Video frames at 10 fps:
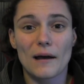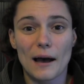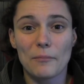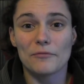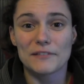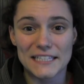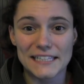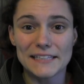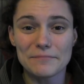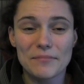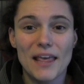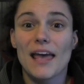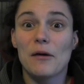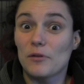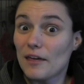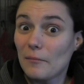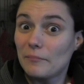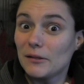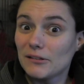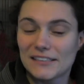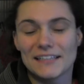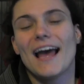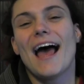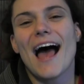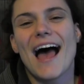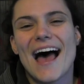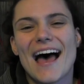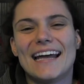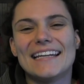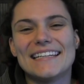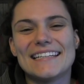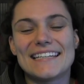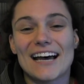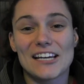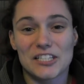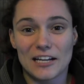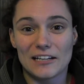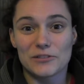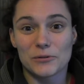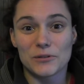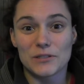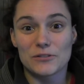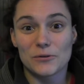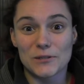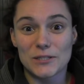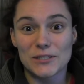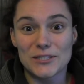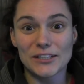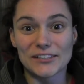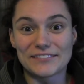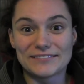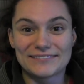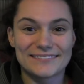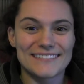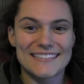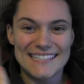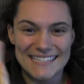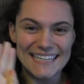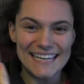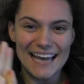cup of tea without milk, and I shall talk to you soon. See